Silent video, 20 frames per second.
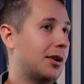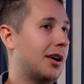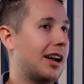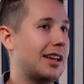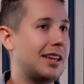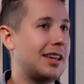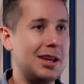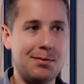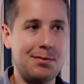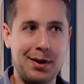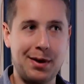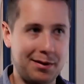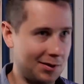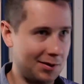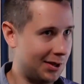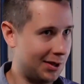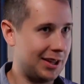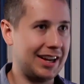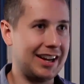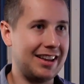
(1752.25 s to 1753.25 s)
I keep
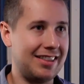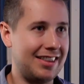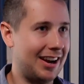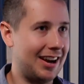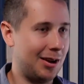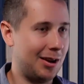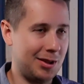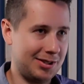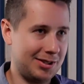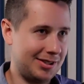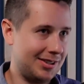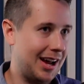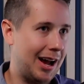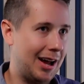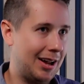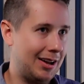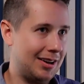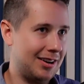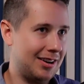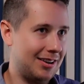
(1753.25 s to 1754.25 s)
everything in there that's
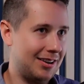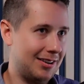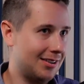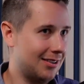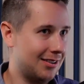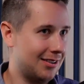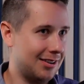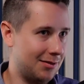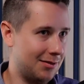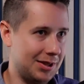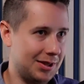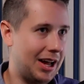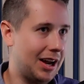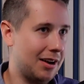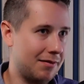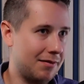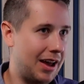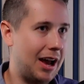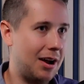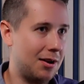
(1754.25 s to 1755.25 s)
not of a lot of
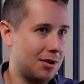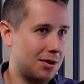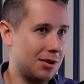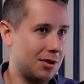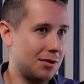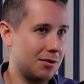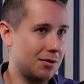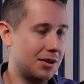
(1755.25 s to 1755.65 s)
value. Yeah.